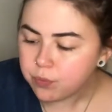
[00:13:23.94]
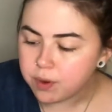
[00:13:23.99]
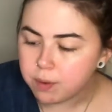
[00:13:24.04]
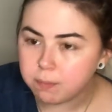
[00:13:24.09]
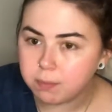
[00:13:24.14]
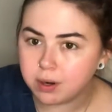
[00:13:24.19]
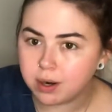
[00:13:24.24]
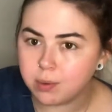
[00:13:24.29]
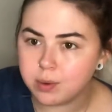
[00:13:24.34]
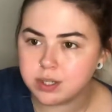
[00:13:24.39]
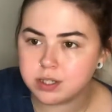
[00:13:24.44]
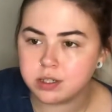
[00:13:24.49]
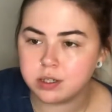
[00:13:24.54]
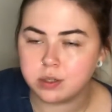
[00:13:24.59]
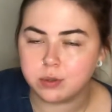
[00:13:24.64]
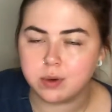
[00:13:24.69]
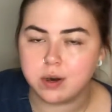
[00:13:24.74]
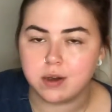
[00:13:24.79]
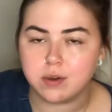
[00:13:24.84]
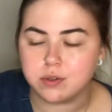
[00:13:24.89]
But I wasn't in
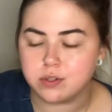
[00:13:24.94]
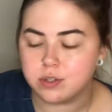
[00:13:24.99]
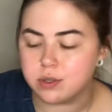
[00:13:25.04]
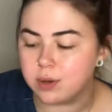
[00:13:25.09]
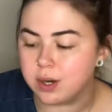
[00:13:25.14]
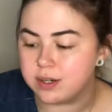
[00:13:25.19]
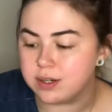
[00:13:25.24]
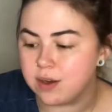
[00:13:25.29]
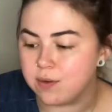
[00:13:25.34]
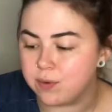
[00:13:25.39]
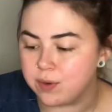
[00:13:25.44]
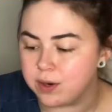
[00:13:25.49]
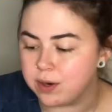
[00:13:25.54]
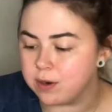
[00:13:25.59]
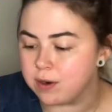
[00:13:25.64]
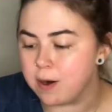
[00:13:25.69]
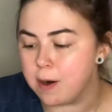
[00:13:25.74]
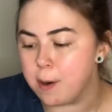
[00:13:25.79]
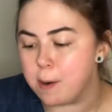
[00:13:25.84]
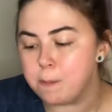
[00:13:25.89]
the wrong, so I definitely
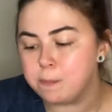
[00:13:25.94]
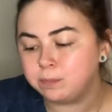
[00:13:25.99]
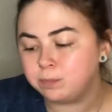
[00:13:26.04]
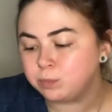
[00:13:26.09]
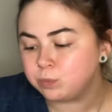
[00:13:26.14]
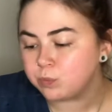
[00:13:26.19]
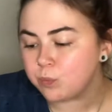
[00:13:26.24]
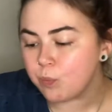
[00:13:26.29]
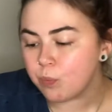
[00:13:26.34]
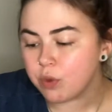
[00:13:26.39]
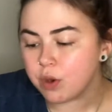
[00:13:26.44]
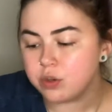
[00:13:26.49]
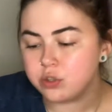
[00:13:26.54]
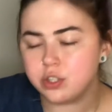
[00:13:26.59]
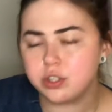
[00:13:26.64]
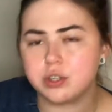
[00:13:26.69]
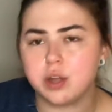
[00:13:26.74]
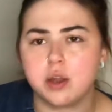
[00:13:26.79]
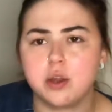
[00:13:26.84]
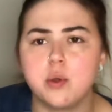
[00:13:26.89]
didn't care. And
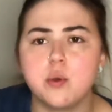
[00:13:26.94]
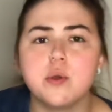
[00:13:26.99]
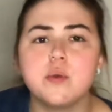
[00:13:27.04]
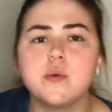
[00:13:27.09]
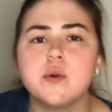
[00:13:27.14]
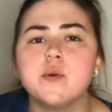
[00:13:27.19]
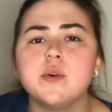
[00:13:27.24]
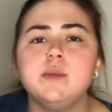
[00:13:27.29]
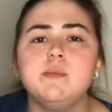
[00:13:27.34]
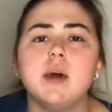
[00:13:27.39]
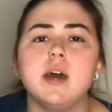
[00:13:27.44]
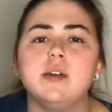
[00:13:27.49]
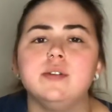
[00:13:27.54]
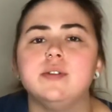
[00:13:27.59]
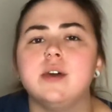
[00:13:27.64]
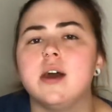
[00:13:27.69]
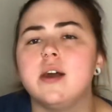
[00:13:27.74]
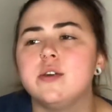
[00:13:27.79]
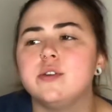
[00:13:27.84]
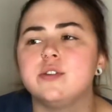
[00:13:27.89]
she's like, you would ruin my
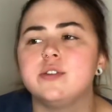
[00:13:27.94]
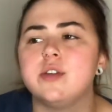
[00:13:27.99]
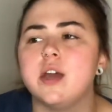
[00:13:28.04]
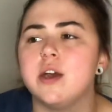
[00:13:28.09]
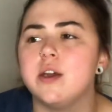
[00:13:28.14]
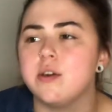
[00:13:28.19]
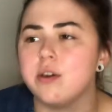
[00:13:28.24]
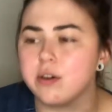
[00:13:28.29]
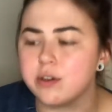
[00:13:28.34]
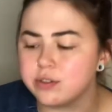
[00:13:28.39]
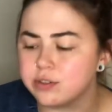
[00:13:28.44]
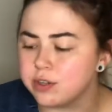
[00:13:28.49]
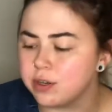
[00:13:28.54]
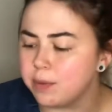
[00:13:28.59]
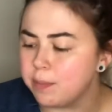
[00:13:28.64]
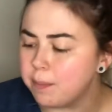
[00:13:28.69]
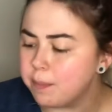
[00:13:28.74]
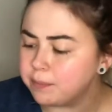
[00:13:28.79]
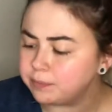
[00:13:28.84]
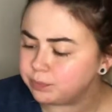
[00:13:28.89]
entire stay in
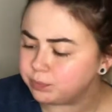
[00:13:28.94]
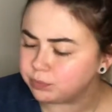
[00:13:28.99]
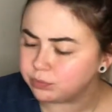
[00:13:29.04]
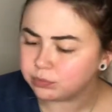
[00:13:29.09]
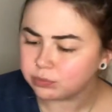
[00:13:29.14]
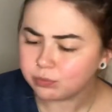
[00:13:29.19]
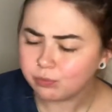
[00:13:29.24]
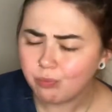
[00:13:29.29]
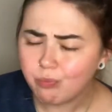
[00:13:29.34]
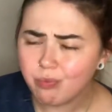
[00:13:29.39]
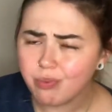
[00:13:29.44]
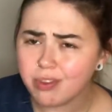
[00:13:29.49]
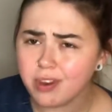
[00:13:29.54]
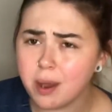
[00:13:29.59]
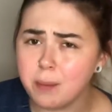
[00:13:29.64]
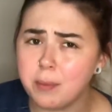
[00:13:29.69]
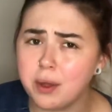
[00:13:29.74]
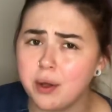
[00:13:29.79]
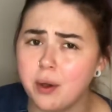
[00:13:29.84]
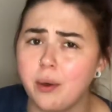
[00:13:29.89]
Austin.
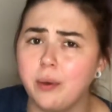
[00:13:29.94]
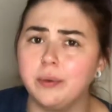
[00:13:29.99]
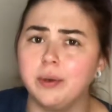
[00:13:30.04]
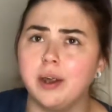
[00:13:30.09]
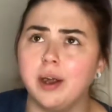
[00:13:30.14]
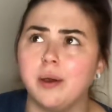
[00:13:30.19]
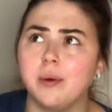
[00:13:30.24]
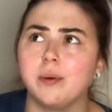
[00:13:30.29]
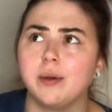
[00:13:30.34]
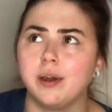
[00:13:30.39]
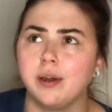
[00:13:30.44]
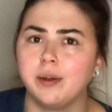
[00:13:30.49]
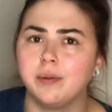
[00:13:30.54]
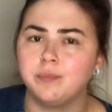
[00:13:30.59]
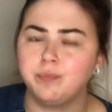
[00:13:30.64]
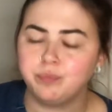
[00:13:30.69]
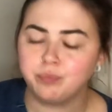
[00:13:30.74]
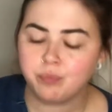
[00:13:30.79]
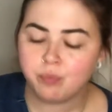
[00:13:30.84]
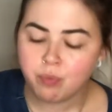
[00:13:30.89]
I'm like, oh yeah, okay.
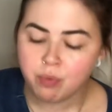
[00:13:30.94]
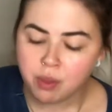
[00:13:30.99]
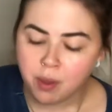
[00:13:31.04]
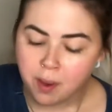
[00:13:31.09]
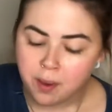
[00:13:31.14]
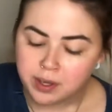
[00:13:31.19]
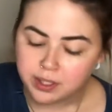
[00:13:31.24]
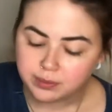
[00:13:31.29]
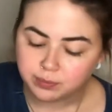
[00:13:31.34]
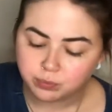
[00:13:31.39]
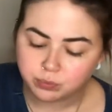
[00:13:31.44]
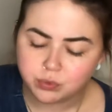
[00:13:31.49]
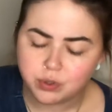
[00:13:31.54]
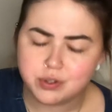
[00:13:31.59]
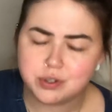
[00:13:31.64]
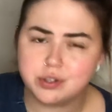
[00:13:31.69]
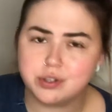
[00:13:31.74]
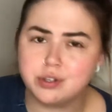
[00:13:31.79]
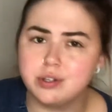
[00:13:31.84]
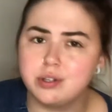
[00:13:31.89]

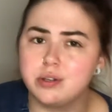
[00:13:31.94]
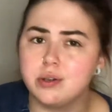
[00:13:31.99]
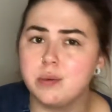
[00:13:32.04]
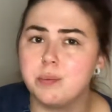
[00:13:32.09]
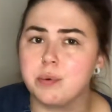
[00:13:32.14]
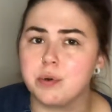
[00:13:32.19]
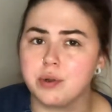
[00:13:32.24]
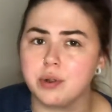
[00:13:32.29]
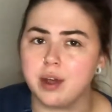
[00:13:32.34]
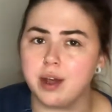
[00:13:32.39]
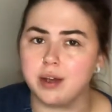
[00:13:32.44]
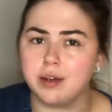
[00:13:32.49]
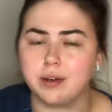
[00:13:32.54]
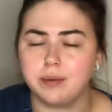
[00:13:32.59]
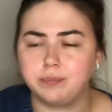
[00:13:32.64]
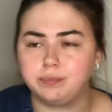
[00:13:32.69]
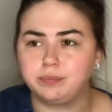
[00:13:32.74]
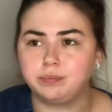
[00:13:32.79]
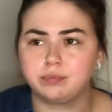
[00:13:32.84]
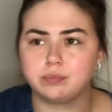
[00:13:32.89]
Super like
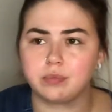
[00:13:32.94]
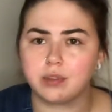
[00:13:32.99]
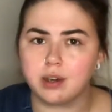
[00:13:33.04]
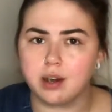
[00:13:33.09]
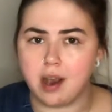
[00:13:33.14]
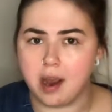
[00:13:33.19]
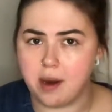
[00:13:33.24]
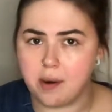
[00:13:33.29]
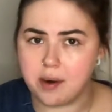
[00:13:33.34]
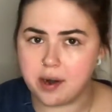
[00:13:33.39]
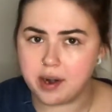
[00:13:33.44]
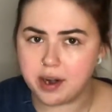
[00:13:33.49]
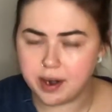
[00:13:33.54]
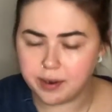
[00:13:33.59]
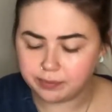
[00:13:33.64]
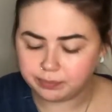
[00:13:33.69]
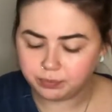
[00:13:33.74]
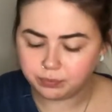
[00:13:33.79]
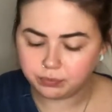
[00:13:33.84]
Karen-y.